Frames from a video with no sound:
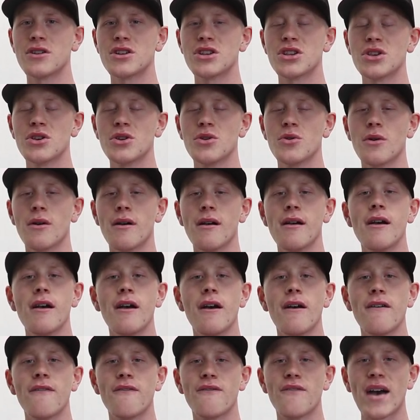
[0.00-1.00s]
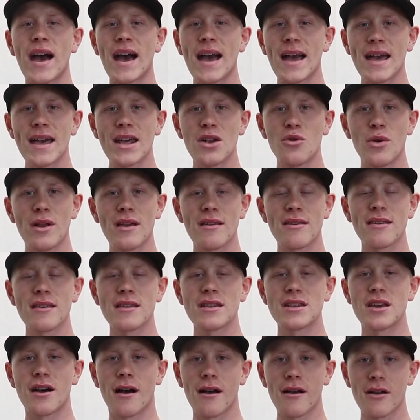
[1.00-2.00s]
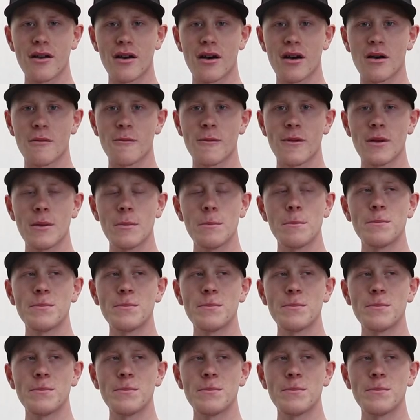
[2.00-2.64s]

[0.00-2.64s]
to phatheadracing.com,